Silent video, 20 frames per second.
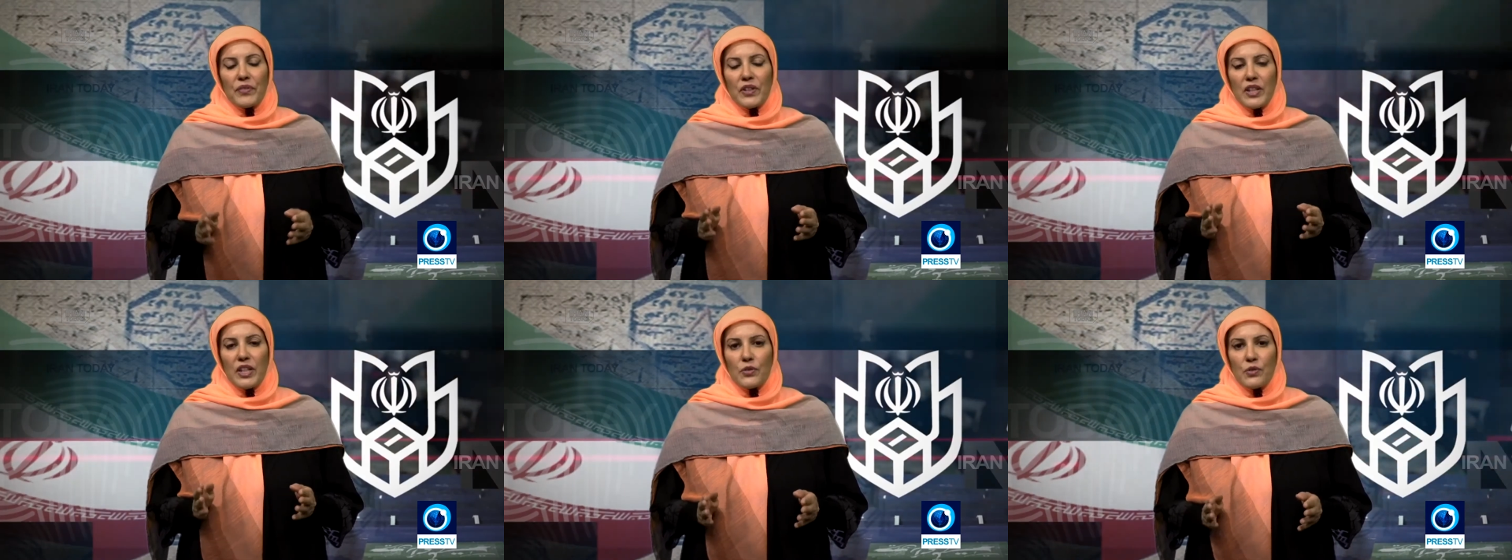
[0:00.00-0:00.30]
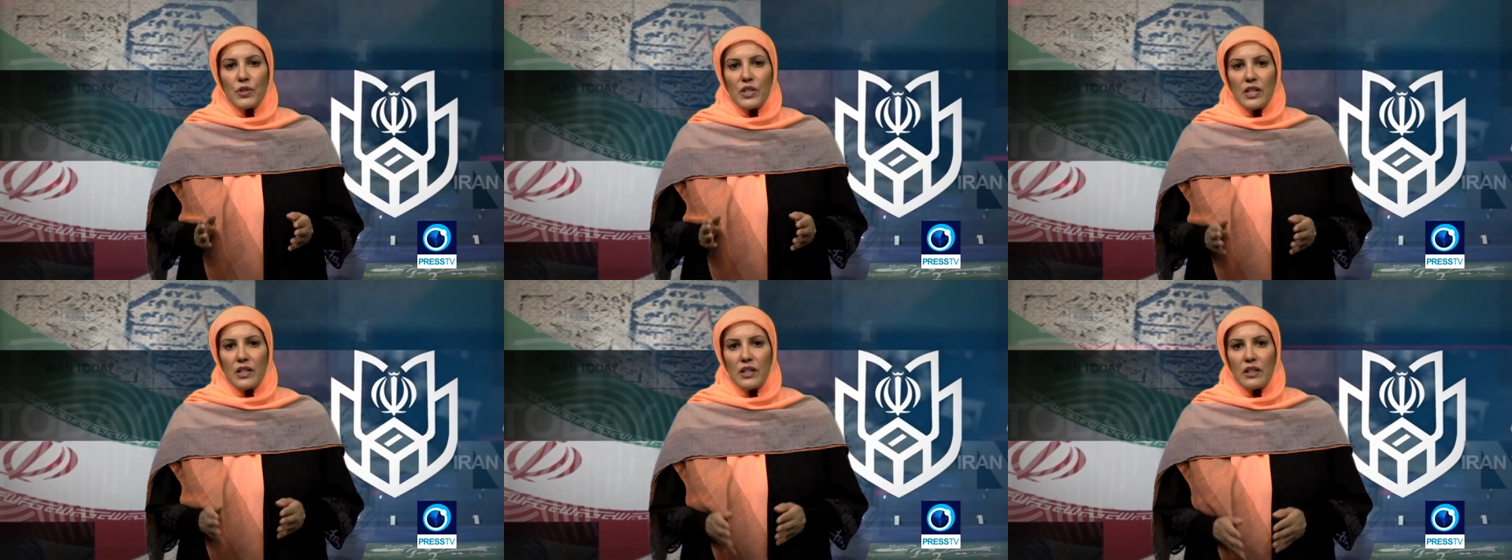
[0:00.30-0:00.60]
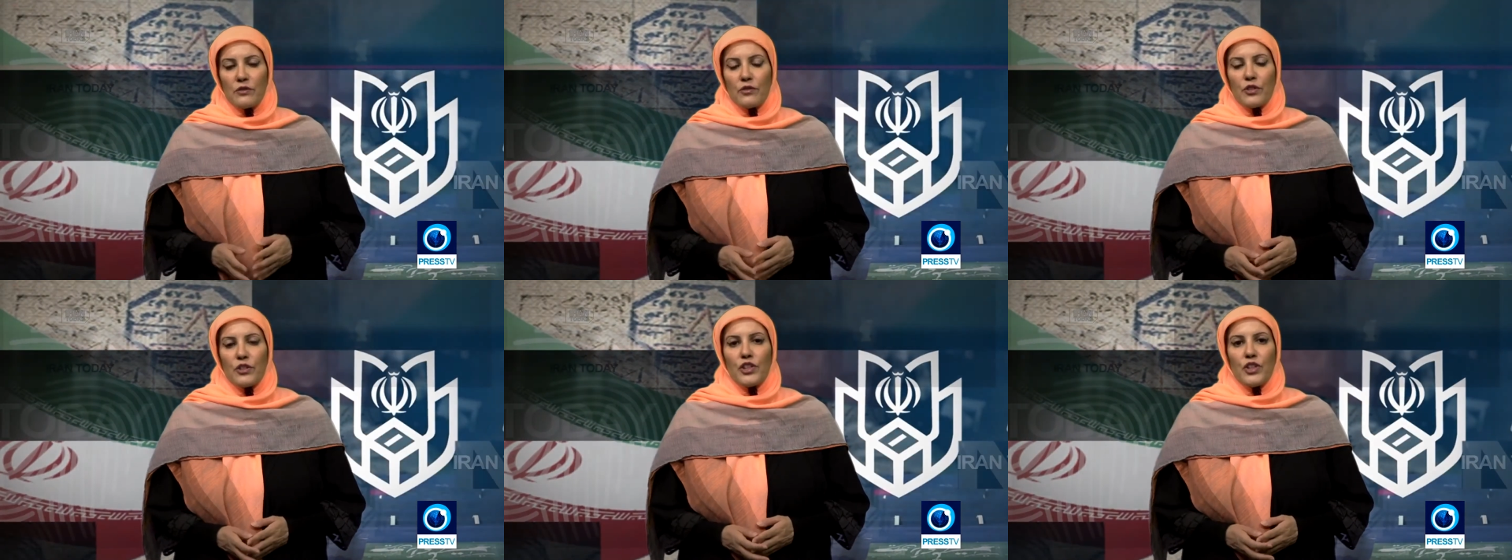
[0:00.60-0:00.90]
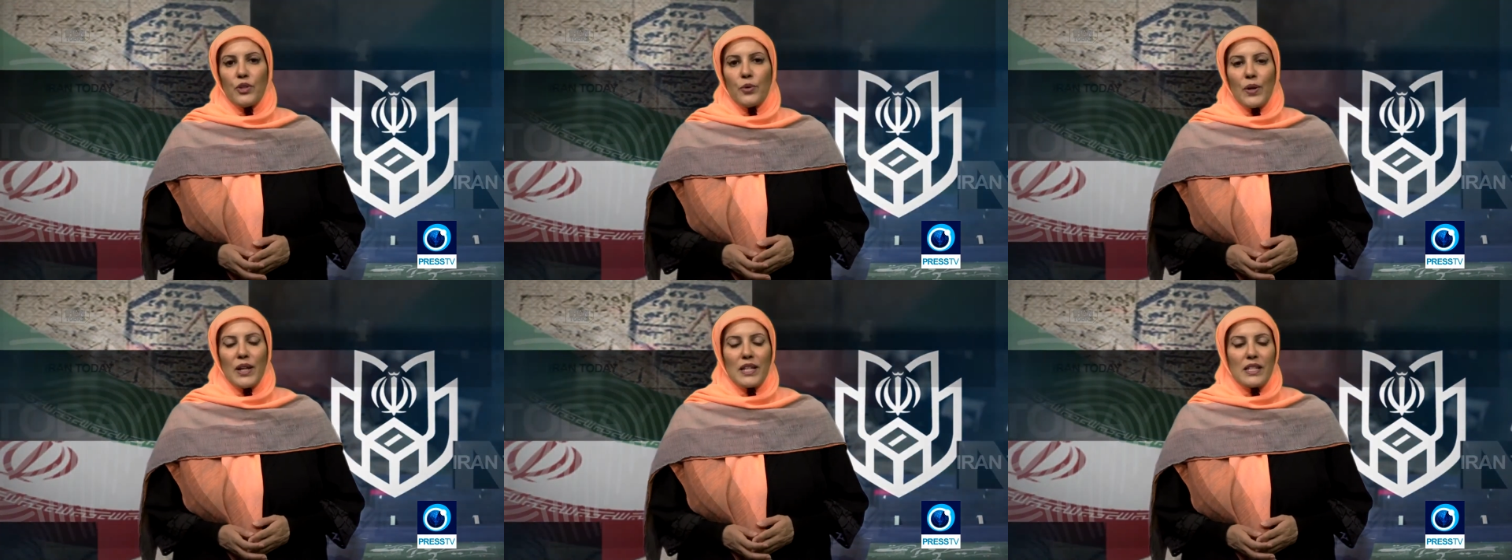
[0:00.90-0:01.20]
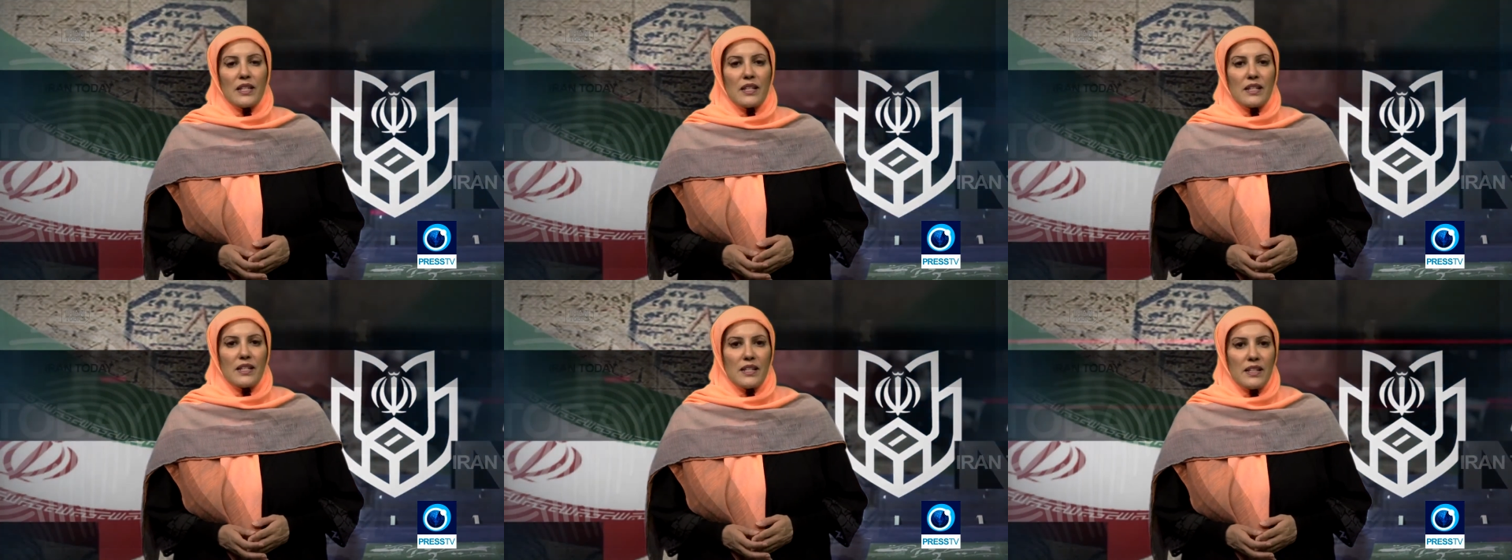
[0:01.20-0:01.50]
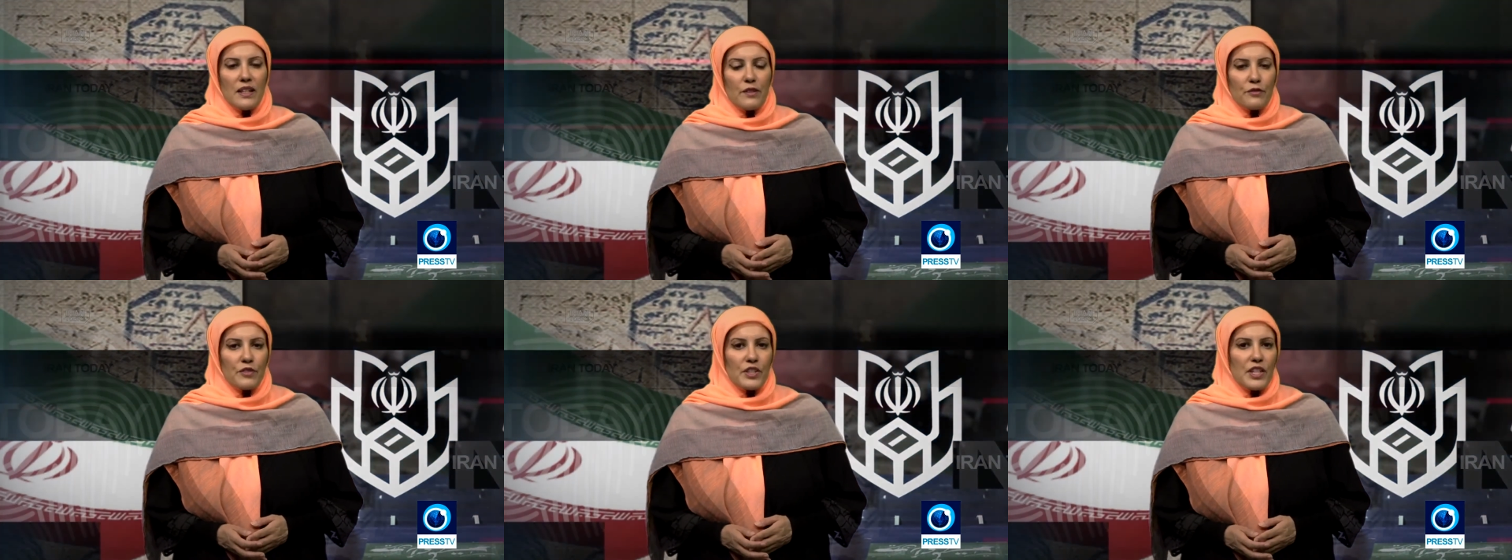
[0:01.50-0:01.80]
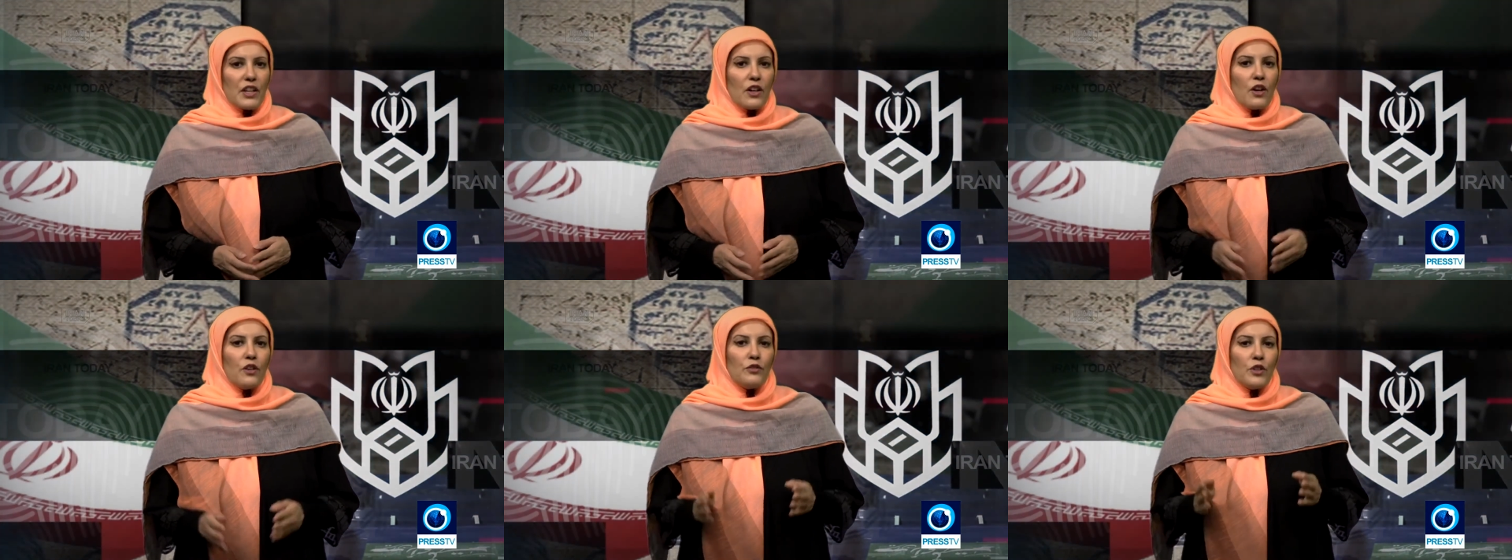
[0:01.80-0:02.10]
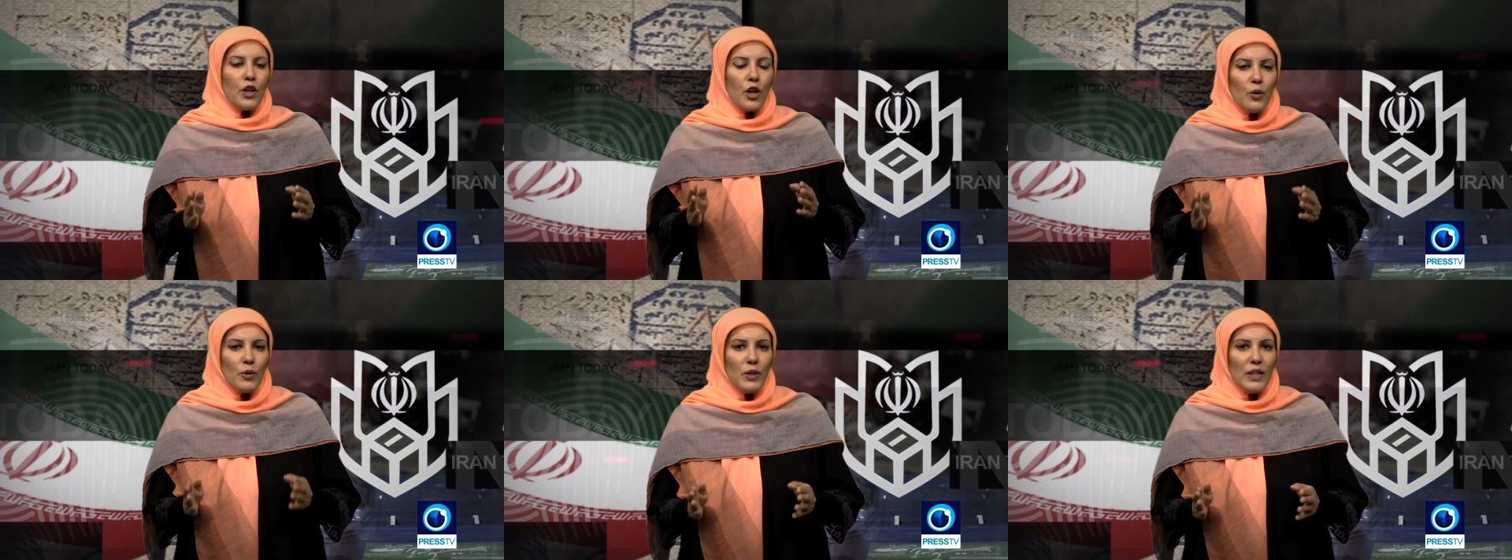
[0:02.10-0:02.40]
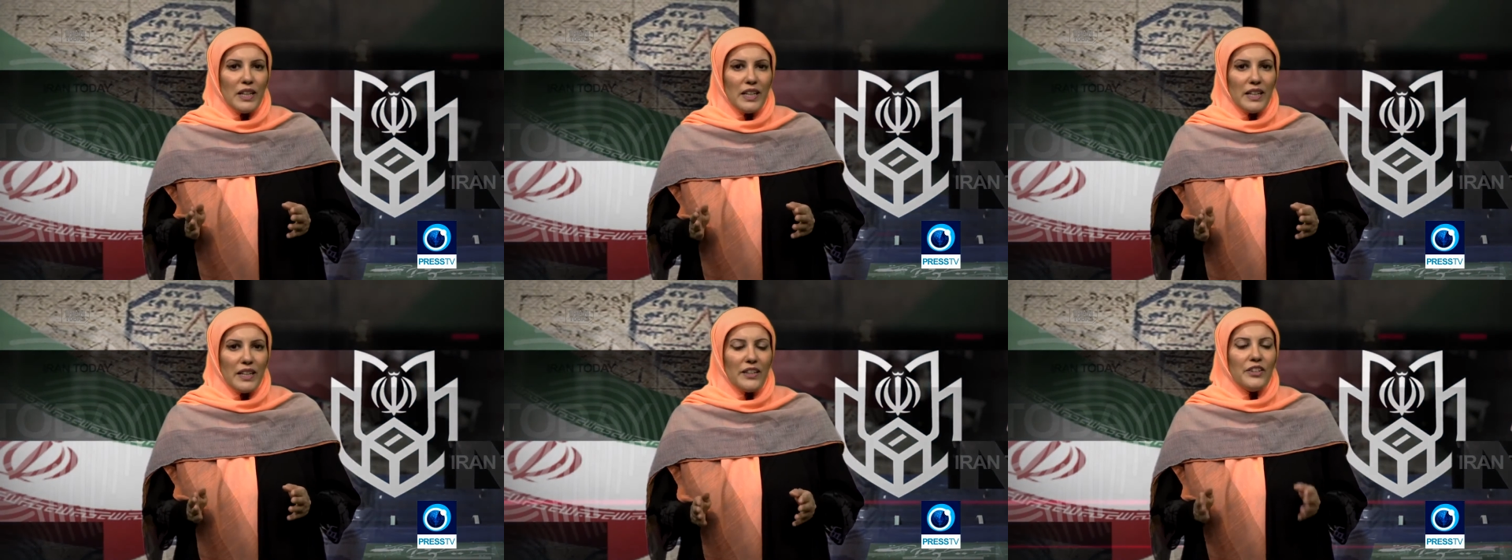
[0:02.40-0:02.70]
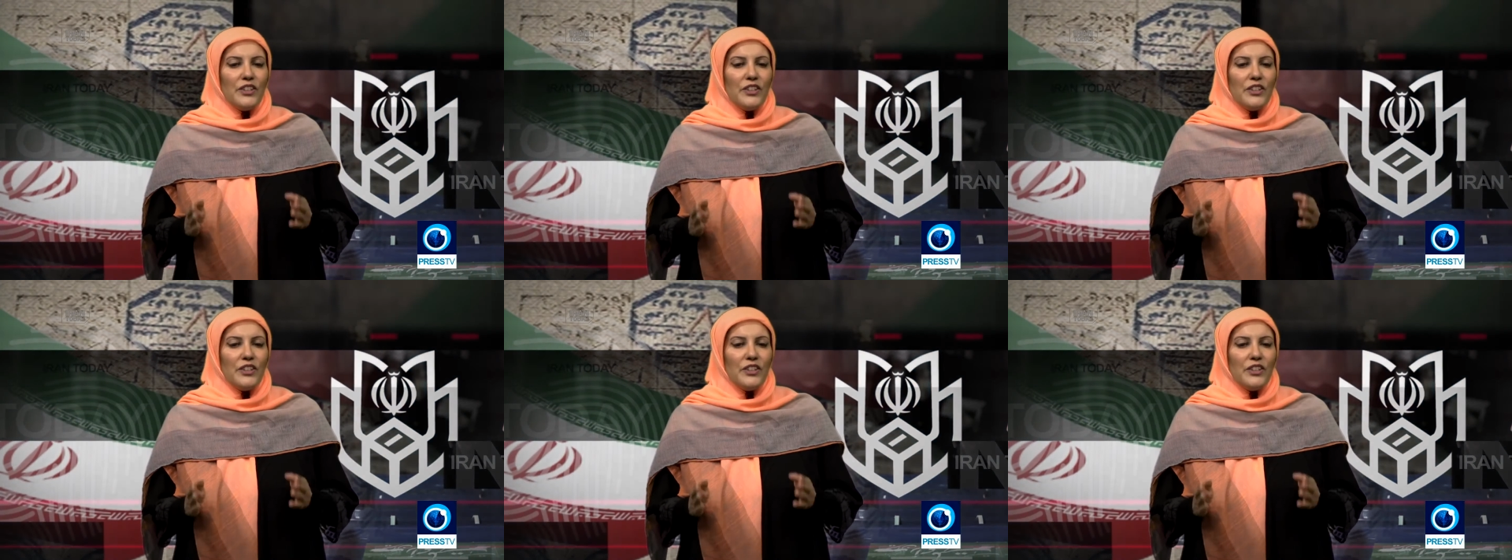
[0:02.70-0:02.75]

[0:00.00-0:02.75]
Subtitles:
in return for the US's lifting of only